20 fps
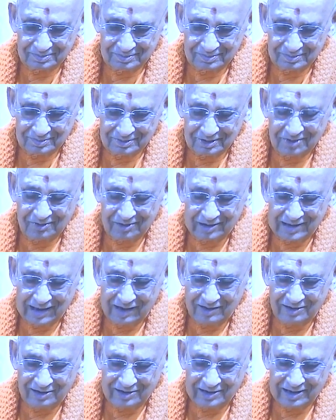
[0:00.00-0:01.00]
the latter, who
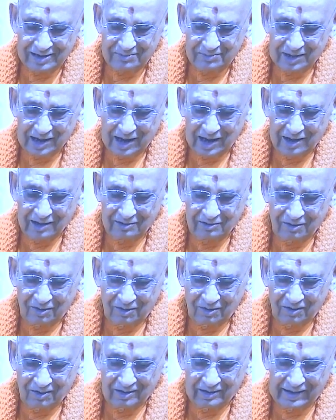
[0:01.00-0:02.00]
is said to have been
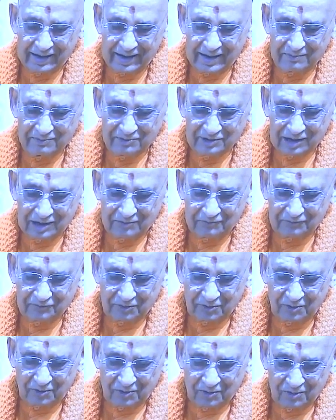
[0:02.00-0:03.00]
highly pleased
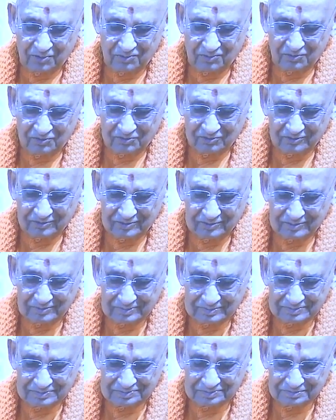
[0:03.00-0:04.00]
later at the
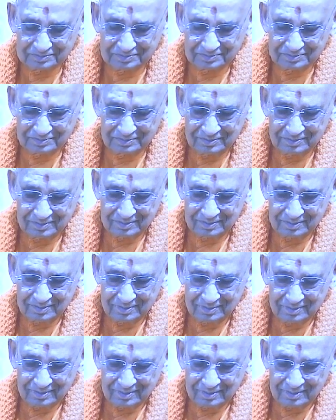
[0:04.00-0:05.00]
tremendous
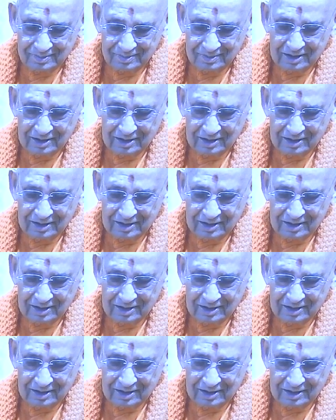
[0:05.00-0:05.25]
strength